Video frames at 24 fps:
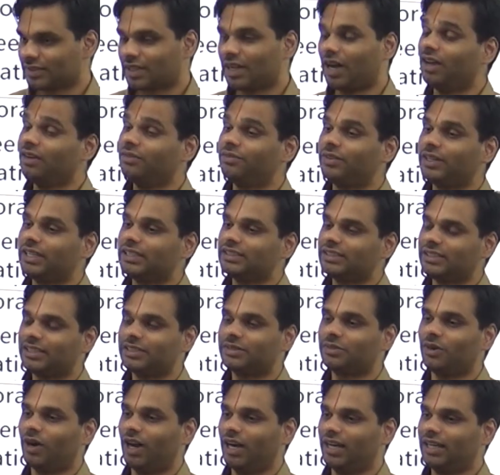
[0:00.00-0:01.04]
Conference
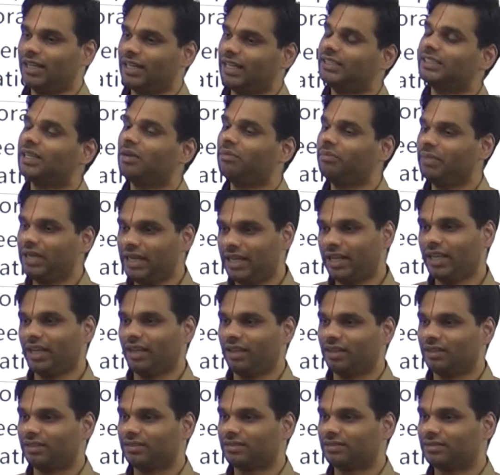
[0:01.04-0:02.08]
is what? It's a
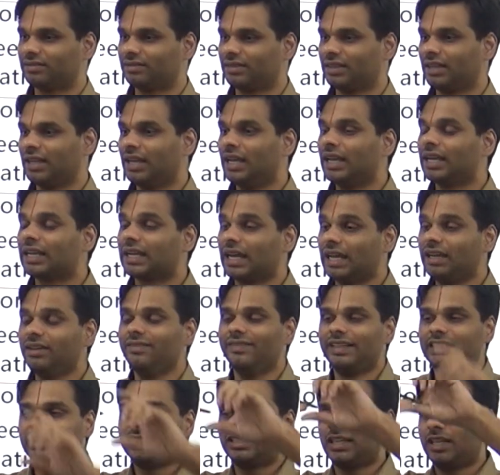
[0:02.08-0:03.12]
meeting.
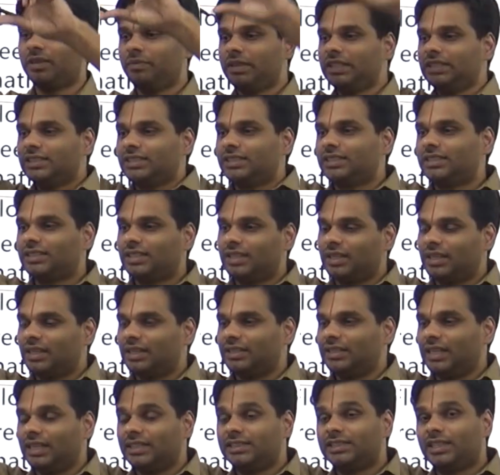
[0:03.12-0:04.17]
Convention means
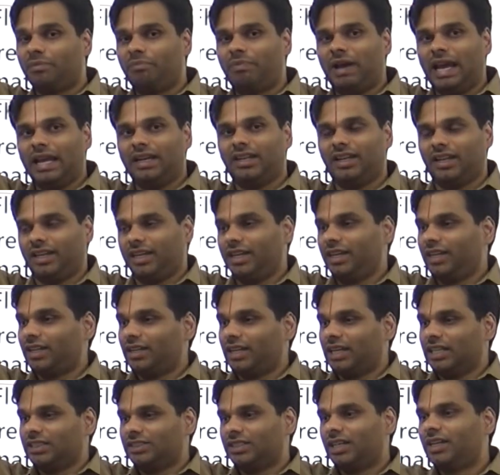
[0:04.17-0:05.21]
that's the banner,
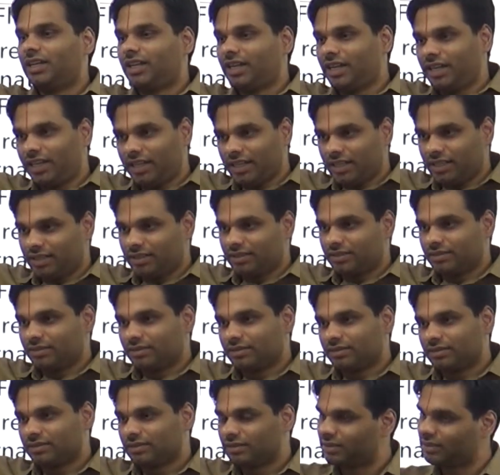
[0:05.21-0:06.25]
international treaty.
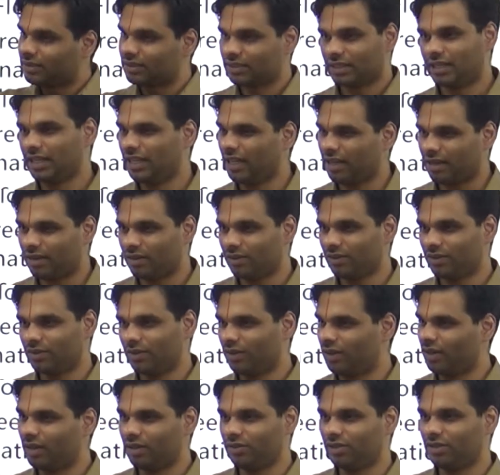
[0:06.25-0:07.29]
Clear? No?
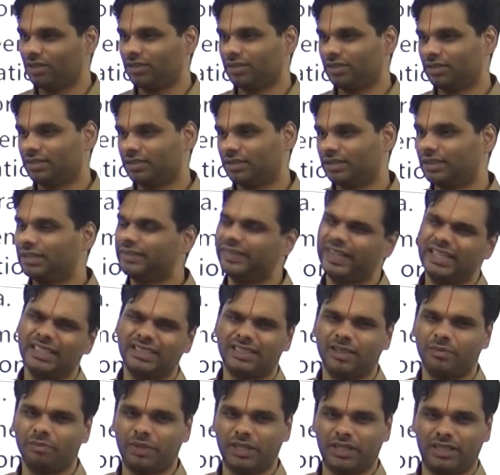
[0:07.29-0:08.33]
No doubt?
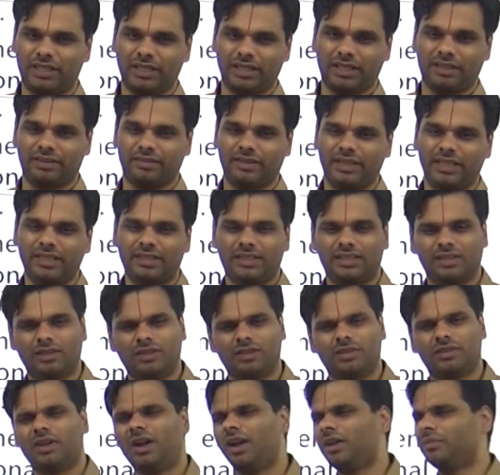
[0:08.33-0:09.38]
Very simple thing. Very
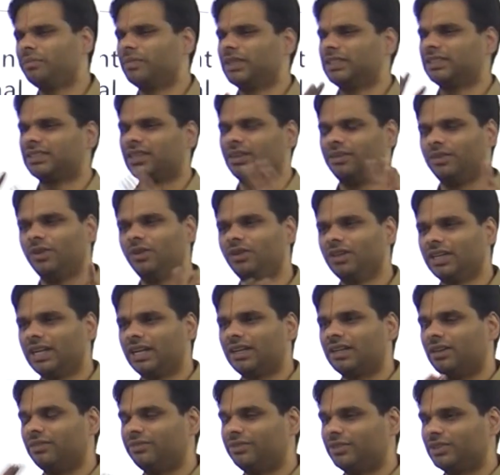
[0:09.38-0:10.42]
not much. Don't
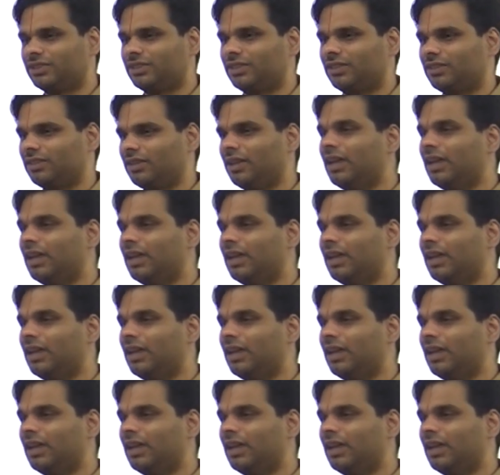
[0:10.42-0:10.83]
get confused.